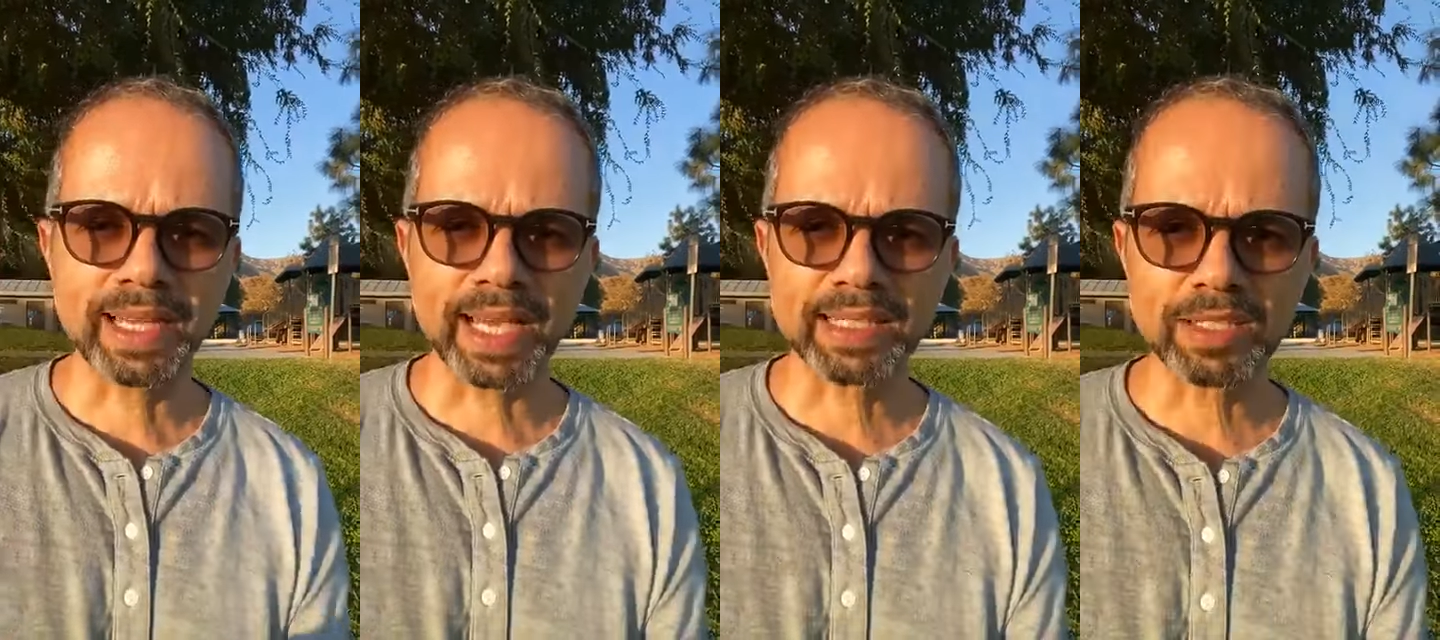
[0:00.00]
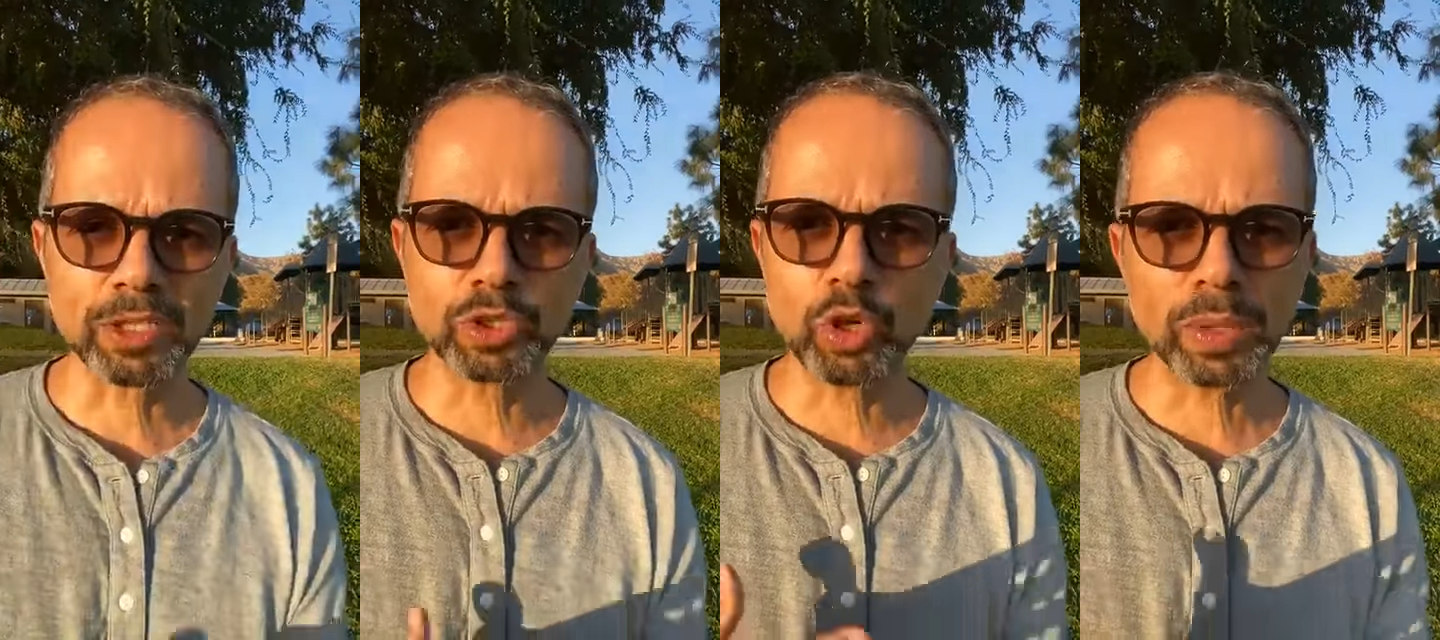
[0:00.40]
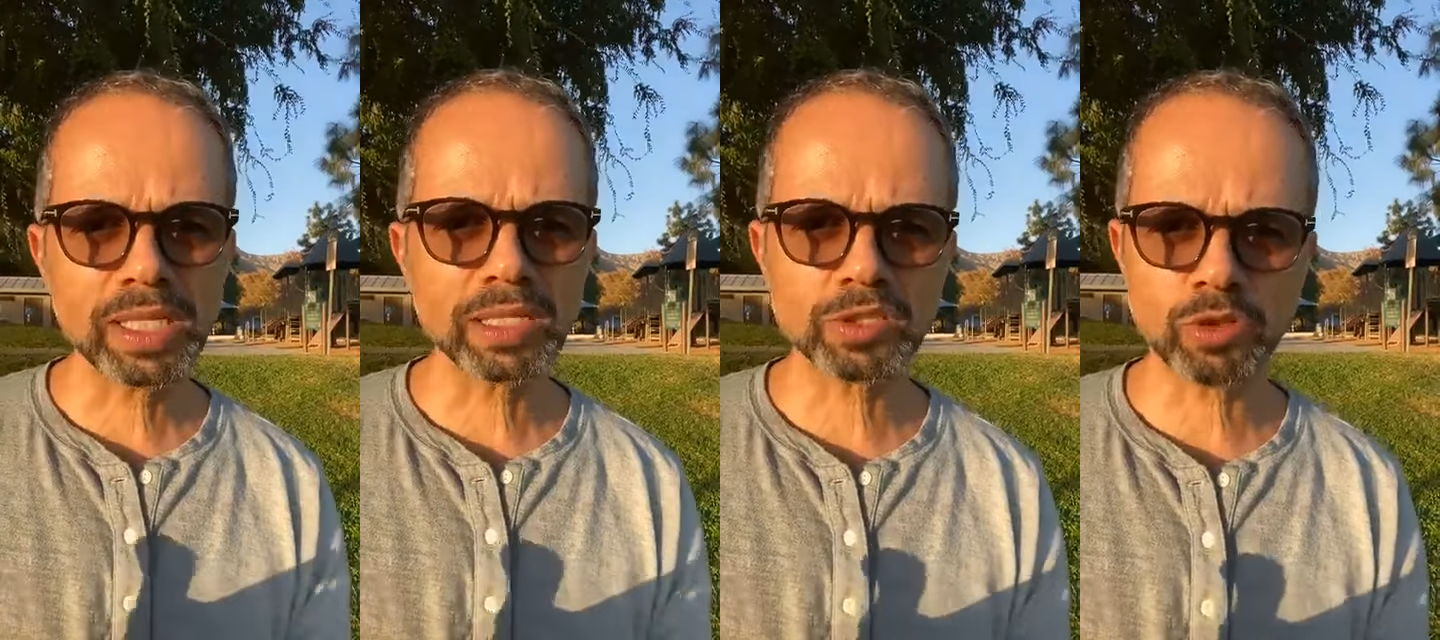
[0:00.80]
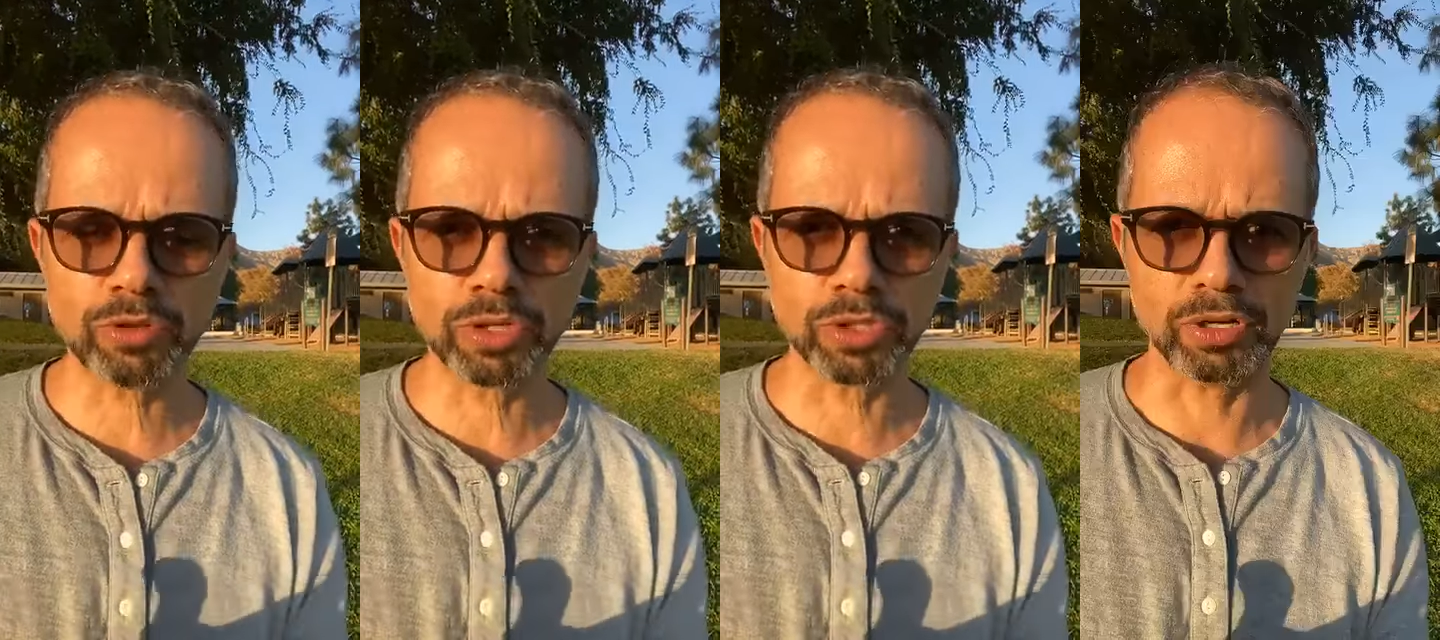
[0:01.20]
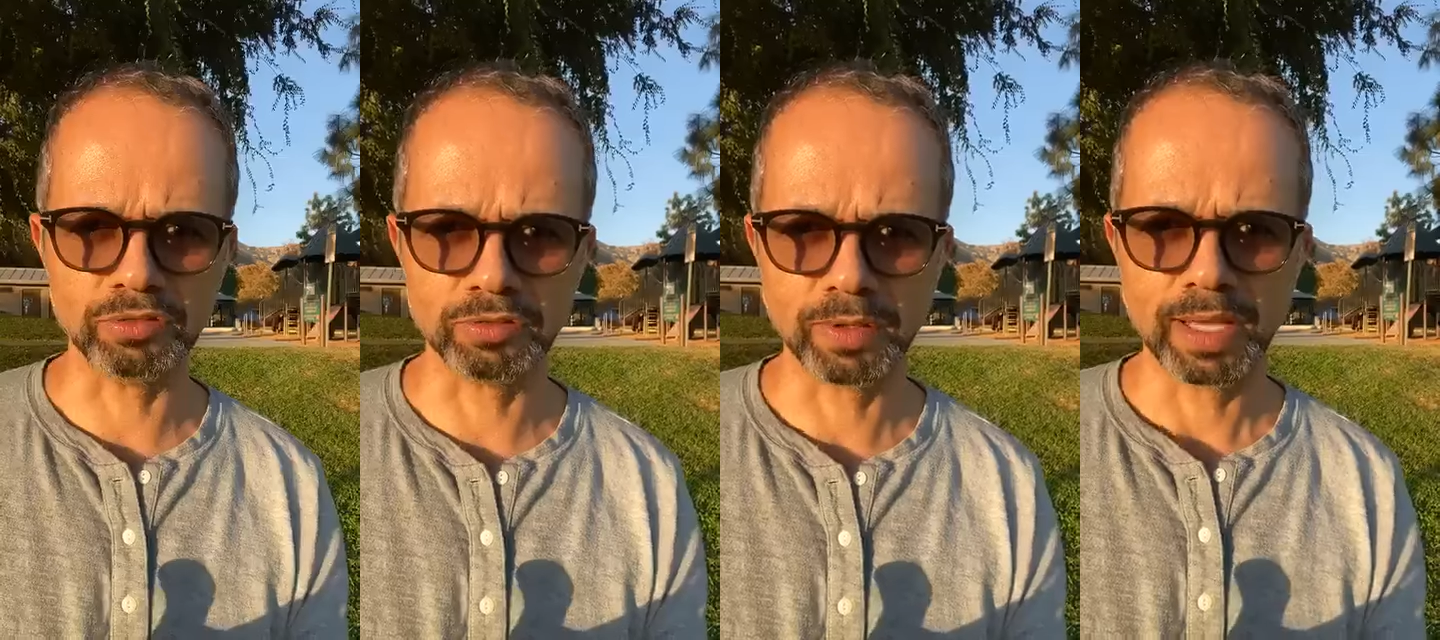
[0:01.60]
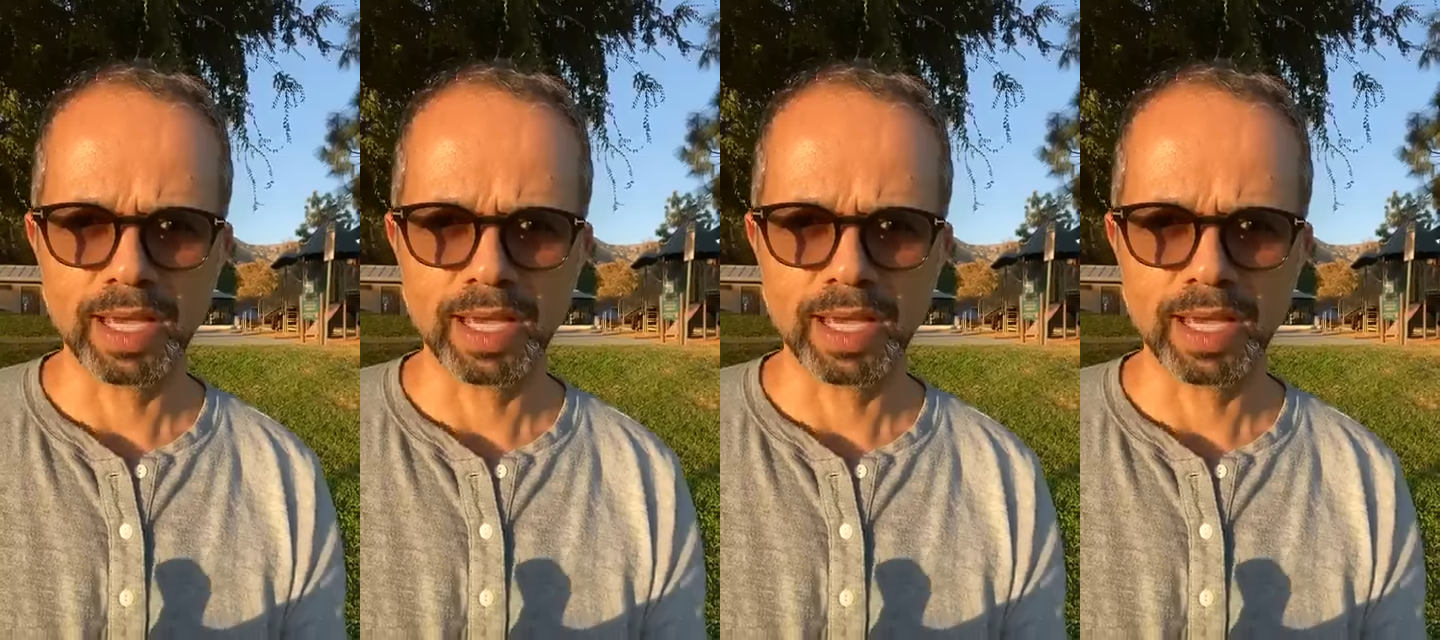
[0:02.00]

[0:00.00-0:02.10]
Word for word: that nobody else thought of,